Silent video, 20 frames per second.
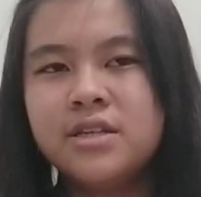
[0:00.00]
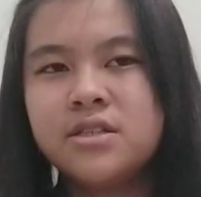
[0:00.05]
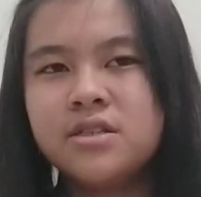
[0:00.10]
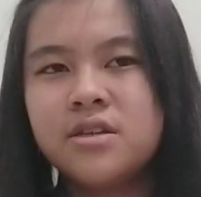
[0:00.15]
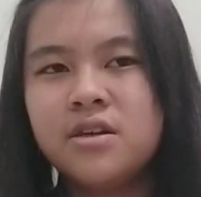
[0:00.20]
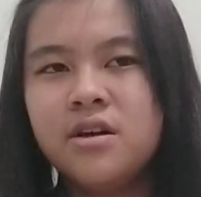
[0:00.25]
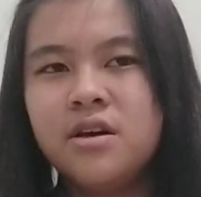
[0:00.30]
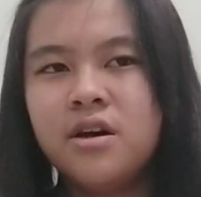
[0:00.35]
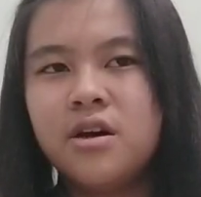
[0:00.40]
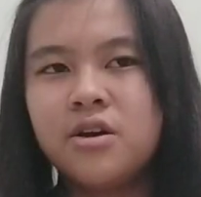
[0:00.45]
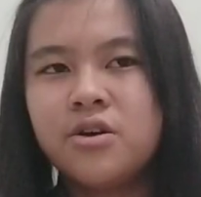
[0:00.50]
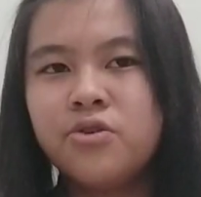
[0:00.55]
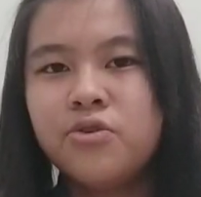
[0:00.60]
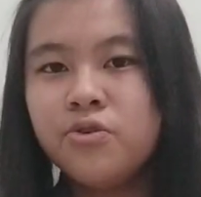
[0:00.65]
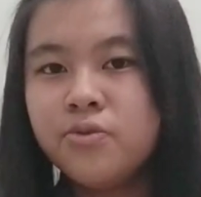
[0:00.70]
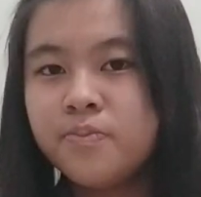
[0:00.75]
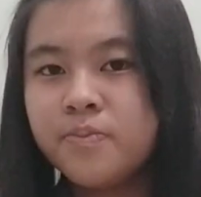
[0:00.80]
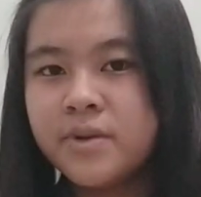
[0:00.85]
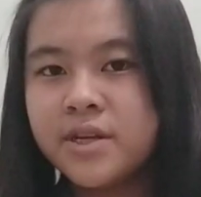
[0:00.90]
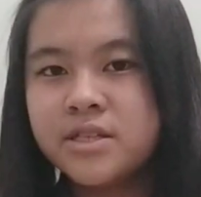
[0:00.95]
is a
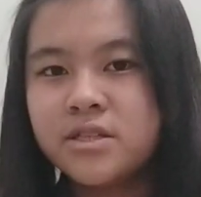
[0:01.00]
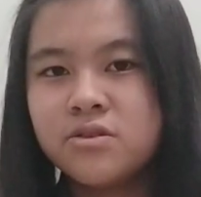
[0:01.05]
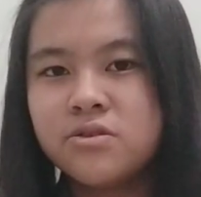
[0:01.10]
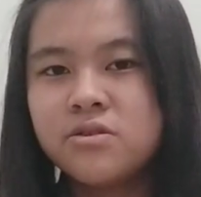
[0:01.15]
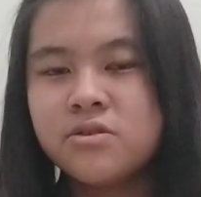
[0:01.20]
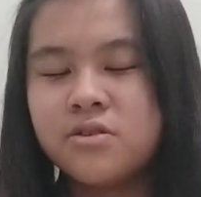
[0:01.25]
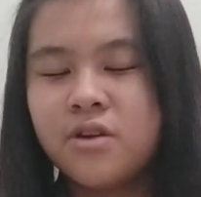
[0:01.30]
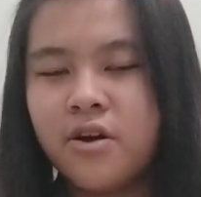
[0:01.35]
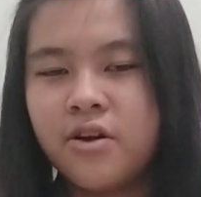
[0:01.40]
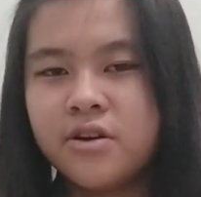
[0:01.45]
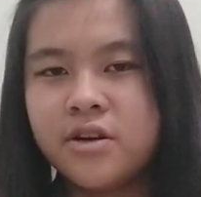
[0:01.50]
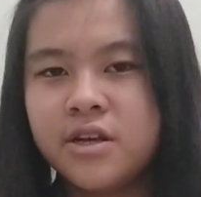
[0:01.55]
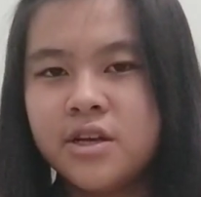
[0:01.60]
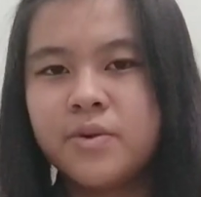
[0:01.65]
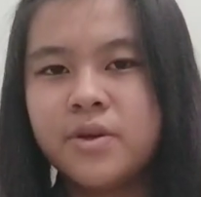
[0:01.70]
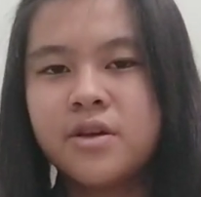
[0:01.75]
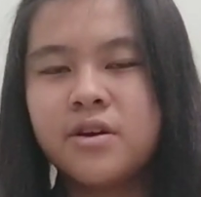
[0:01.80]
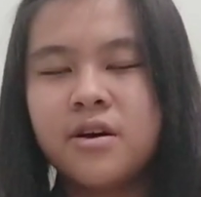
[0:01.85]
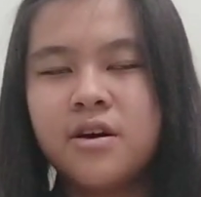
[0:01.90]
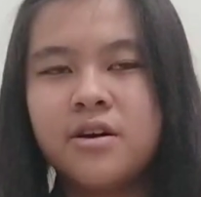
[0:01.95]
good place to start
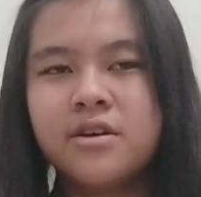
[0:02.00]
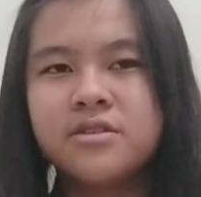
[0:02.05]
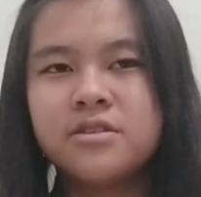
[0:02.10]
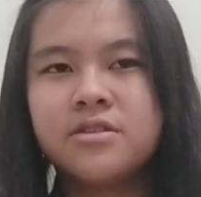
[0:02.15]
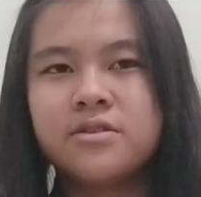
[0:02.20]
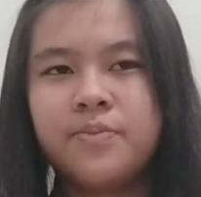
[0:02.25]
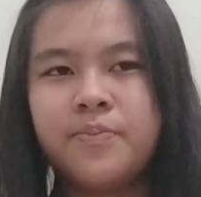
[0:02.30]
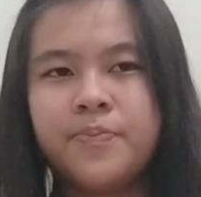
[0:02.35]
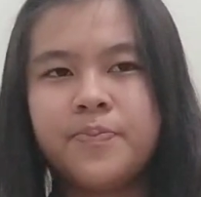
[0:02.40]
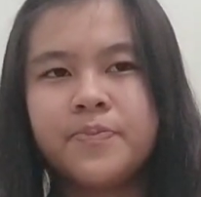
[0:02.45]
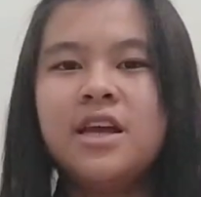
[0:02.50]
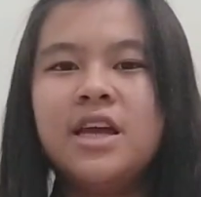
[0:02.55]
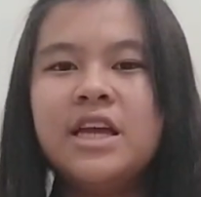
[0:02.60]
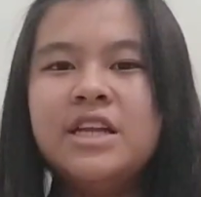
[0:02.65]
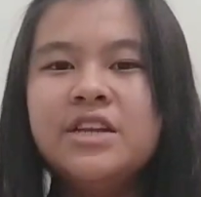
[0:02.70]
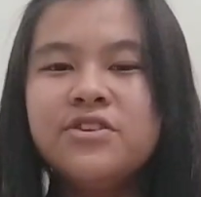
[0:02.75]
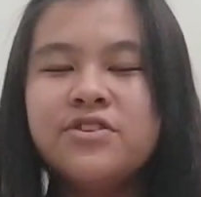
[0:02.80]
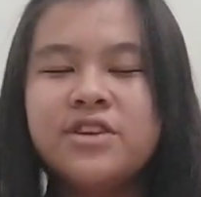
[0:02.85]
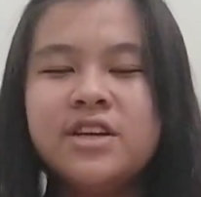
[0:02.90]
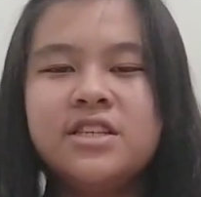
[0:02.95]
because
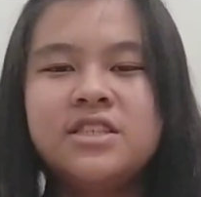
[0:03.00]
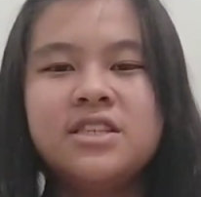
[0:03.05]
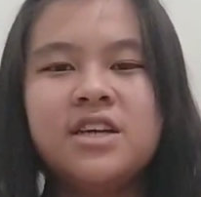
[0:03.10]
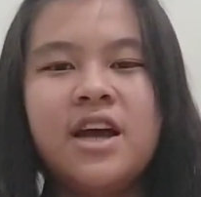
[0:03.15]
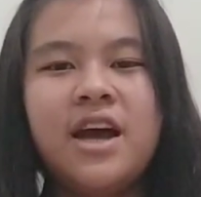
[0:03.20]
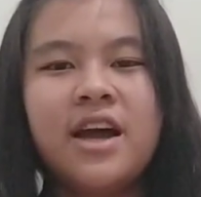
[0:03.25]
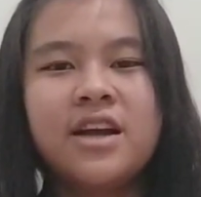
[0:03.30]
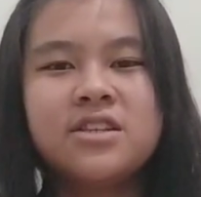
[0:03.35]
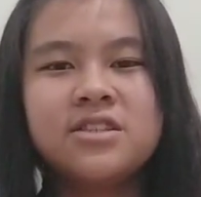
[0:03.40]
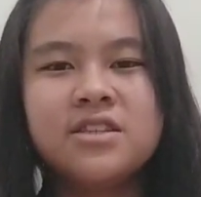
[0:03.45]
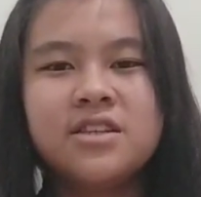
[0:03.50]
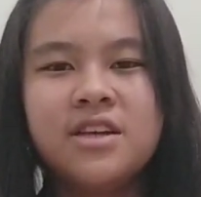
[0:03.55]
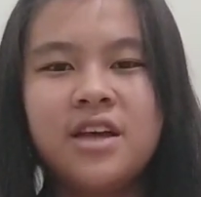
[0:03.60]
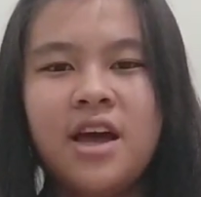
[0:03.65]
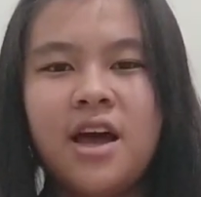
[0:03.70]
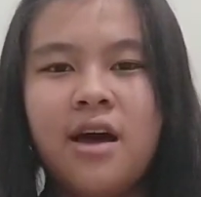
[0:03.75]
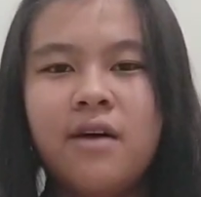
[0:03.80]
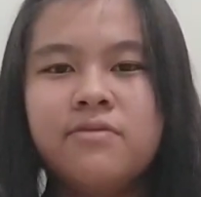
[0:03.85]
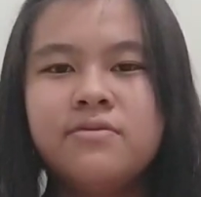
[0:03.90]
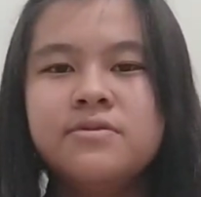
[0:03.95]
Indonesia actually
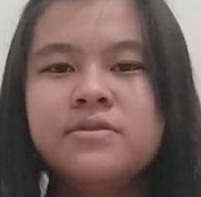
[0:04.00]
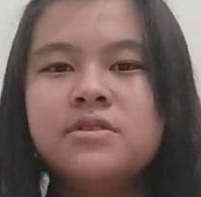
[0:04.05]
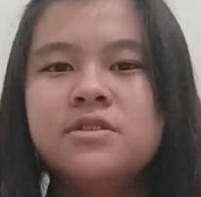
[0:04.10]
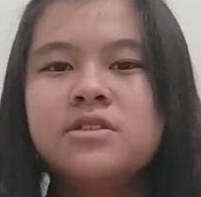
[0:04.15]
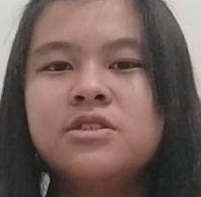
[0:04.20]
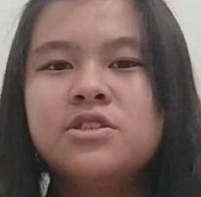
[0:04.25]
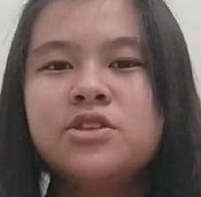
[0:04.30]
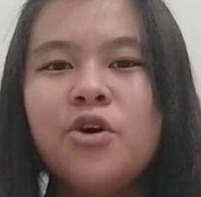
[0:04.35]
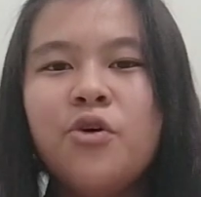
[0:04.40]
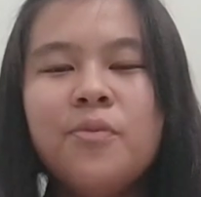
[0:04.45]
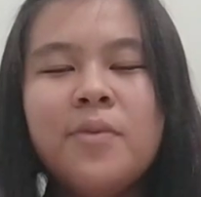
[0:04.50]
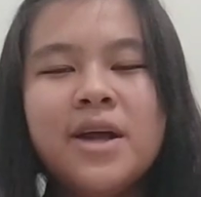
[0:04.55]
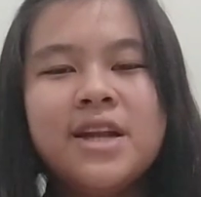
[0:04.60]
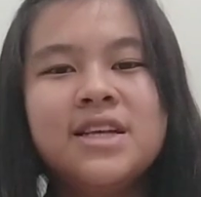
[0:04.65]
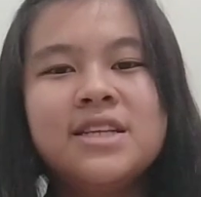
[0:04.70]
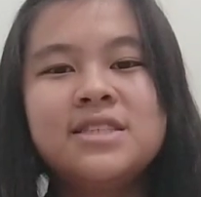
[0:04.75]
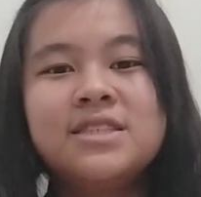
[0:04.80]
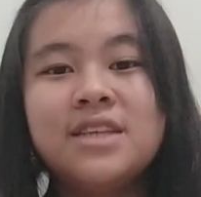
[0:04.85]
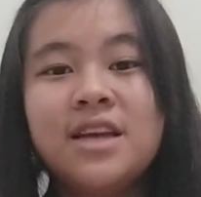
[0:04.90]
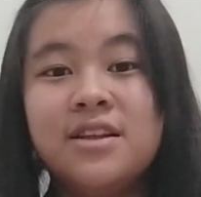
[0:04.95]
have so
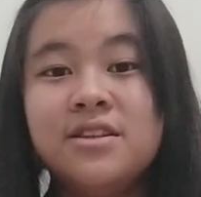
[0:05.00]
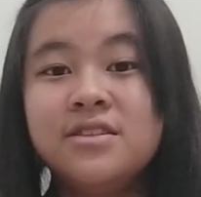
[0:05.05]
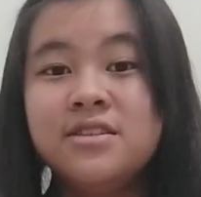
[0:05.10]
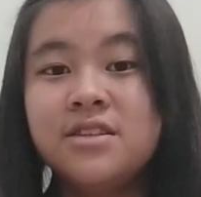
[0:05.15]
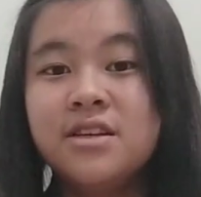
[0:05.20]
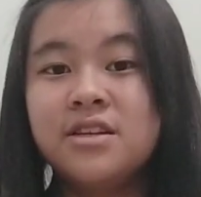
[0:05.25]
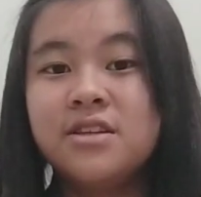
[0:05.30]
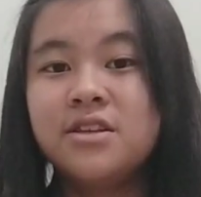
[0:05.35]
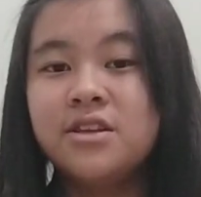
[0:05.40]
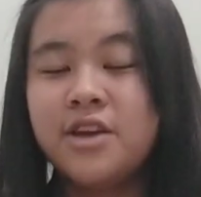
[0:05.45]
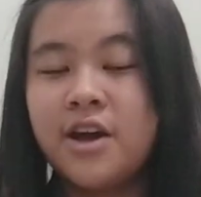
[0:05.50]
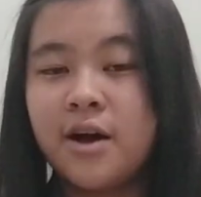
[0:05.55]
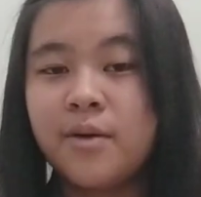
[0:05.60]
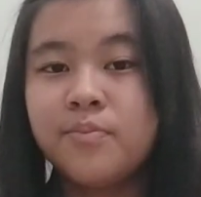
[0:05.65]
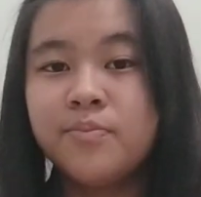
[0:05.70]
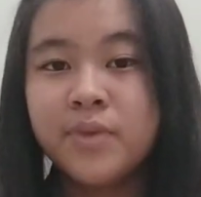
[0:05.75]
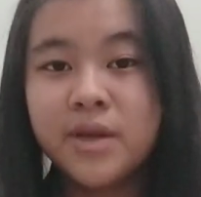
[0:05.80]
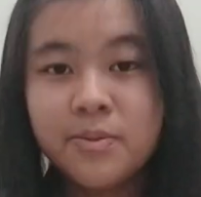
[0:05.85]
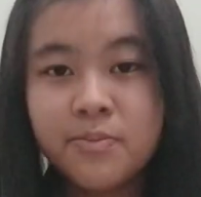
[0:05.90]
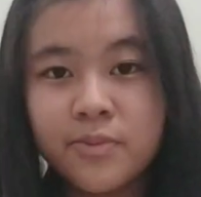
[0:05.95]
many talented young
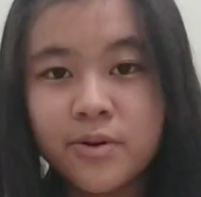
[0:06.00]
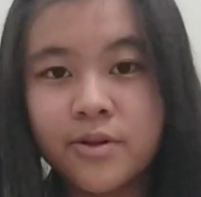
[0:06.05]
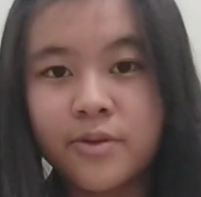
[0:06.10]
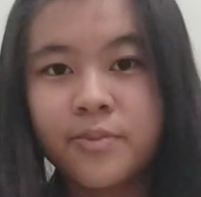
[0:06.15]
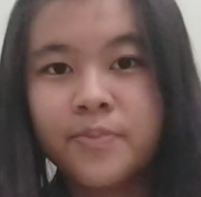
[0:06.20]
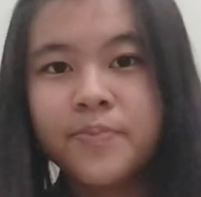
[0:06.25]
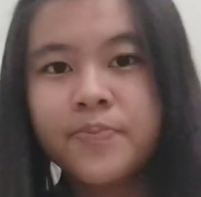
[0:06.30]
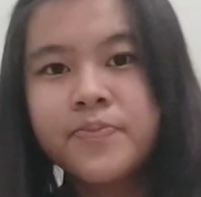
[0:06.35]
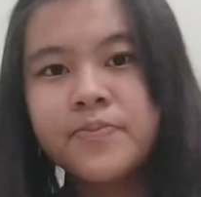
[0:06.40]
people.